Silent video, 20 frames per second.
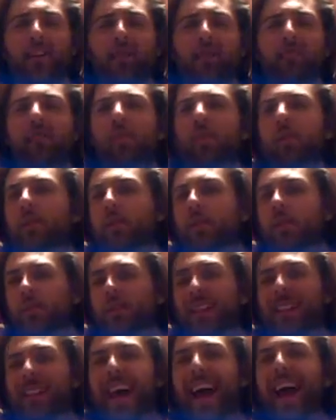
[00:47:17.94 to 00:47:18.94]
in
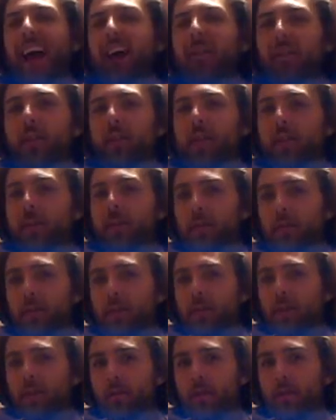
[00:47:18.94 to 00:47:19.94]
Greece, in
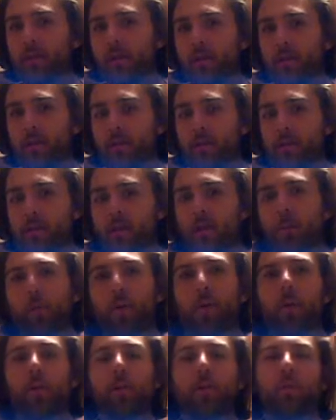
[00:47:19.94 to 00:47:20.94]
Athens, the
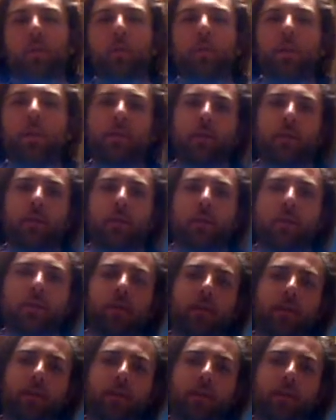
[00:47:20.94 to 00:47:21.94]
birth of Western
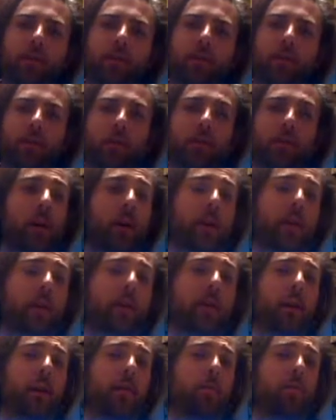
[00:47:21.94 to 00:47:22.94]
civilization,
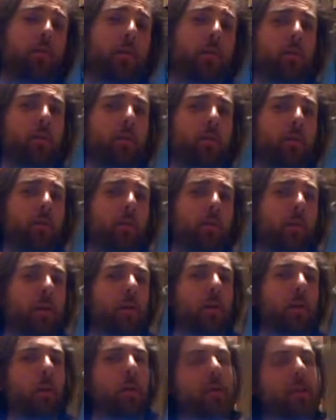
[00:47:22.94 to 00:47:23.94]
now Rome.
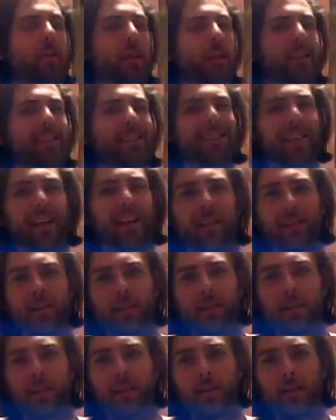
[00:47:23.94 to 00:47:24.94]
is next,
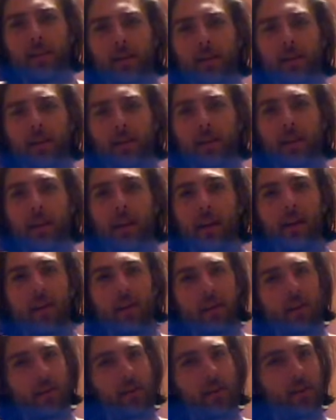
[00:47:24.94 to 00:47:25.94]
London, and
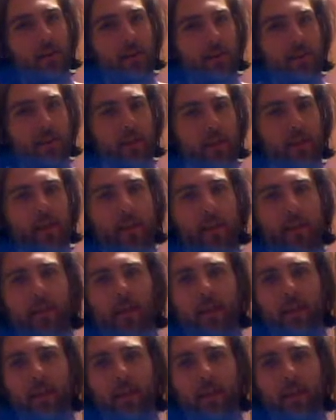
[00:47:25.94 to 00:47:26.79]
then New York City.